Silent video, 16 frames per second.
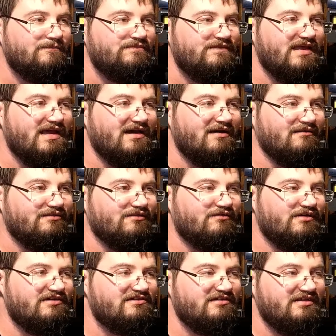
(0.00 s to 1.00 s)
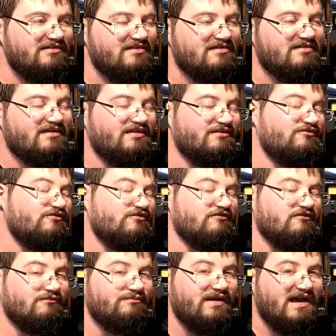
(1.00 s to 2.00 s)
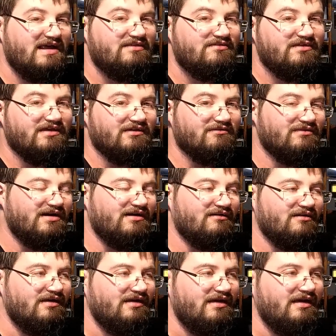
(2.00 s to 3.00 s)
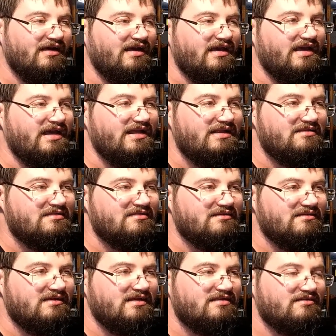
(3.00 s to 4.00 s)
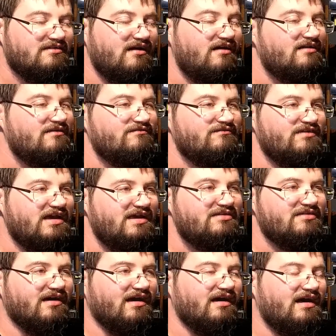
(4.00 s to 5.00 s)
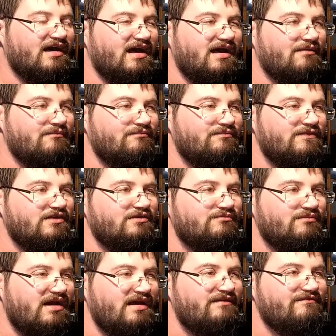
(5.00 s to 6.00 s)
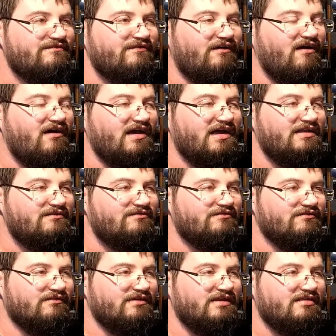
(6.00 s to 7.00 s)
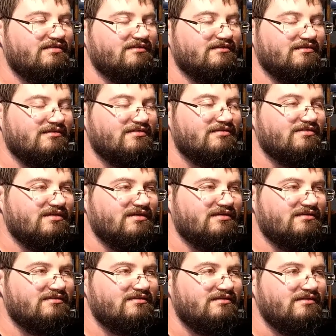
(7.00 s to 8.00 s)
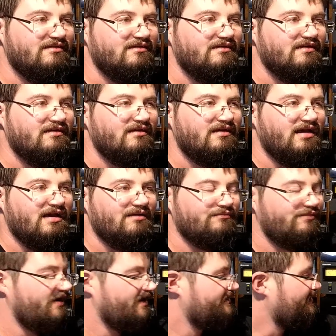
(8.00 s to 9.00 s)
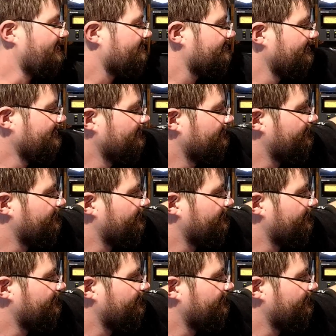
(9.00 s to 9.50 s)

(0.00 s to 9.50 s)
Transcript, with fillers: Now, the question is, is that a good or a bad thing? Well, It's, it's kind of neither. Um, you may find, for instance, that um, by adjusting the